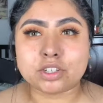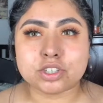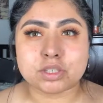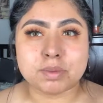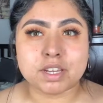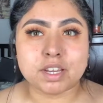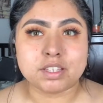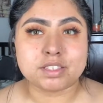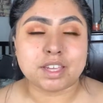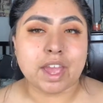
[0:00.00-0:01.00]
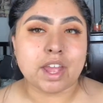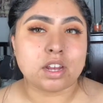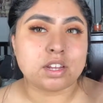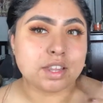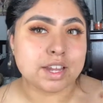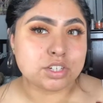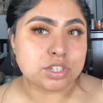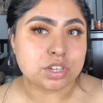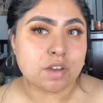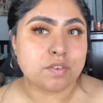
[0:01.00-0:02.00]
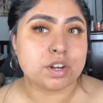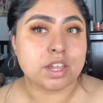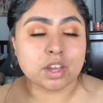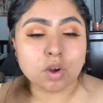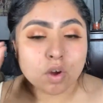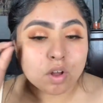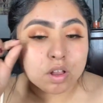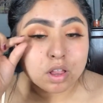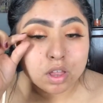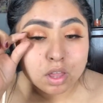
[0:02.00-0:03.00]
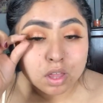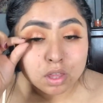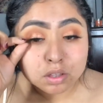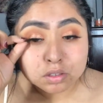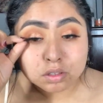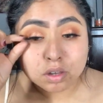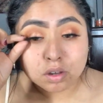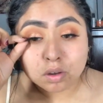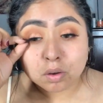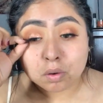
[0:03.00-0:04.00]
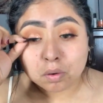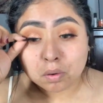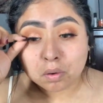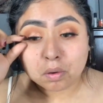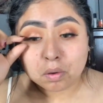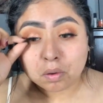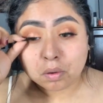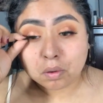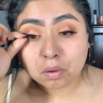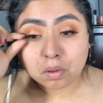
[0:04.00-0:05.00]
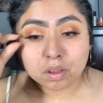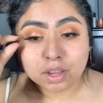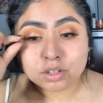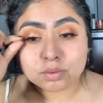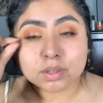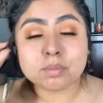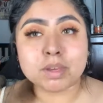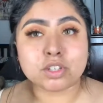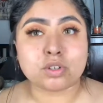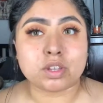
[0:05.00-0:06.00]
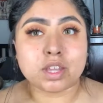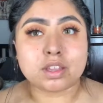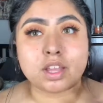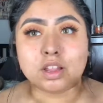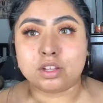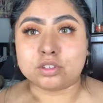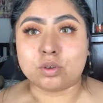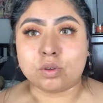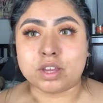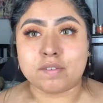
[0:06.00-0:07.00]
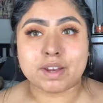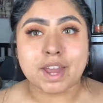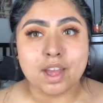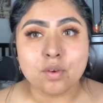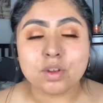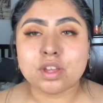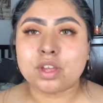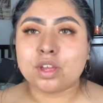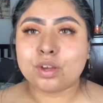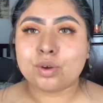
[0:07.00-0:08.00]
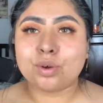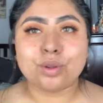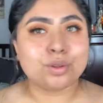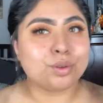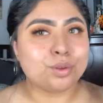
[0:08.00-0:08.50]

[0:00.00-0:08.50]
just because, again, the lashes covered it all. So I just want to make sure that it looks all even out. Cool.